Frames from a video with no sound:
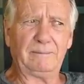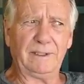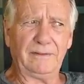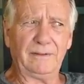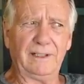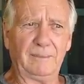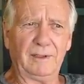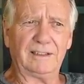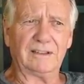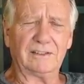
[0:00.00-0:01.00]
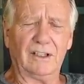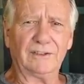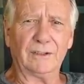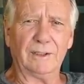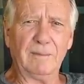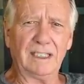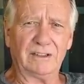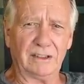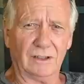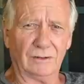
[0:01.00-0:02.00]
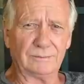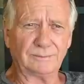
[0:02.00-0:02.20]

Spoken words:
been through that process also in Mexico.